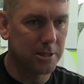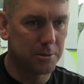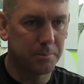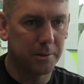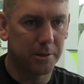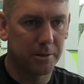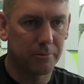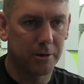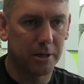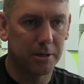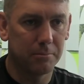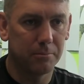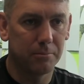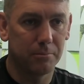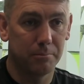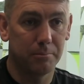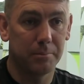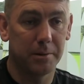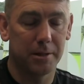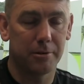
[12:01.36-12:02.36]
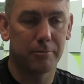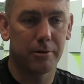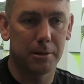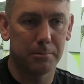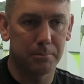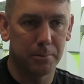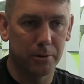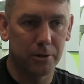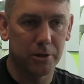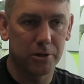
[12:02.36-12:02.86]
to pick the
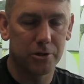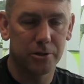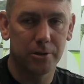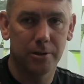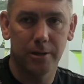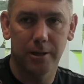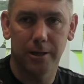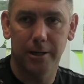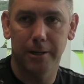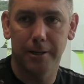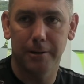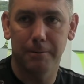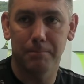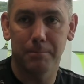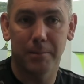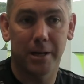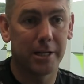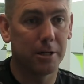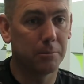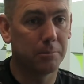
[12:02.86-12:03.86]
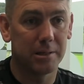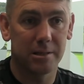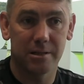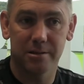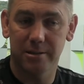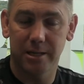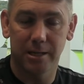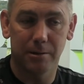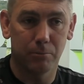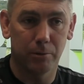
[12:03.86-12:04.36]
right person, and it'll be the
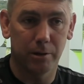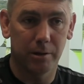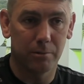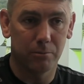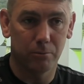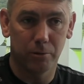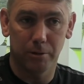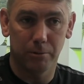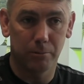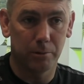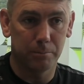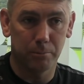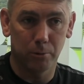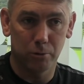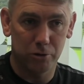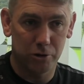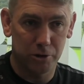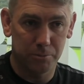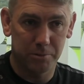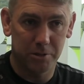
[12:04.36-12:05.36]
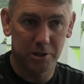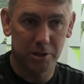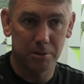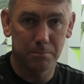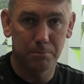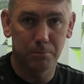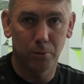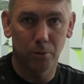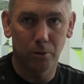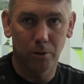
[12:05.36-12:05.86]
same with Buster's
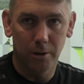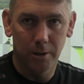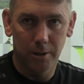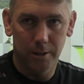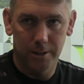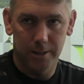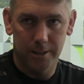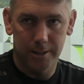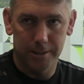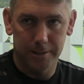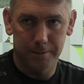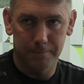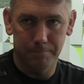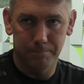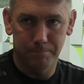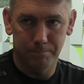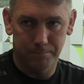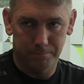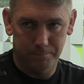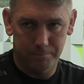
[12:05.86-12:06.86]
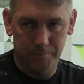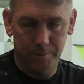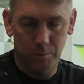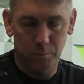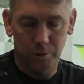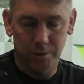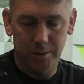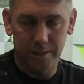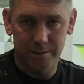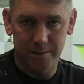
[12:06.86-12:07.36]
position, but
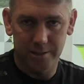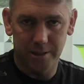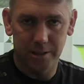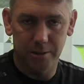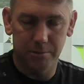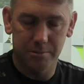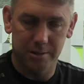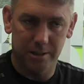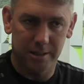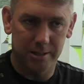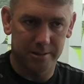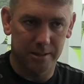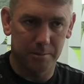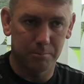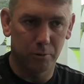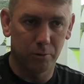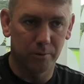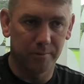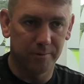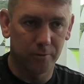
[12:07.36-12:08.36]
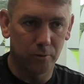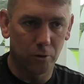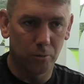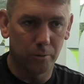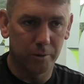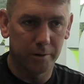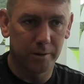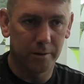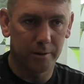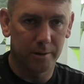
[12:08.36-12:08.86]
we'll continue to, like I say, move
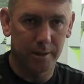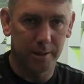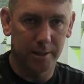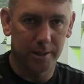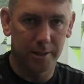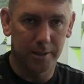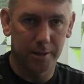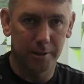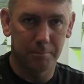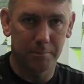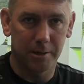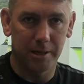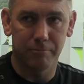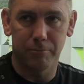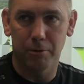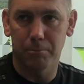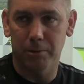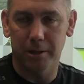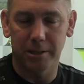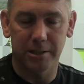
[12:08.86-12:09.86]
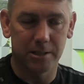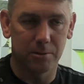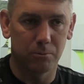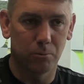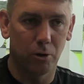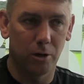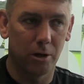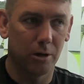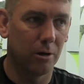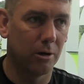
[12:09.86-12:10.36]
forward in replacing
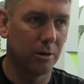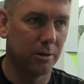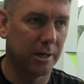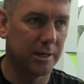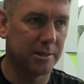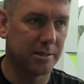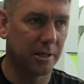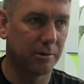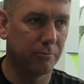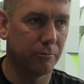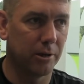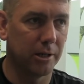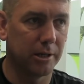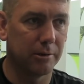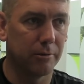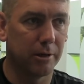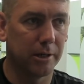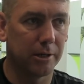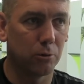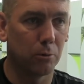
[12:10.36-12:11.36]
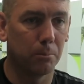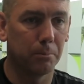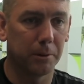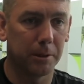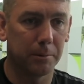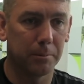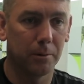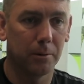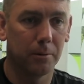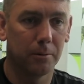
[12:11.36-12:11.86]
what are, like I say, really good
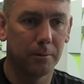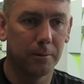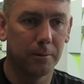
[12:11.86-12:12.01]
people.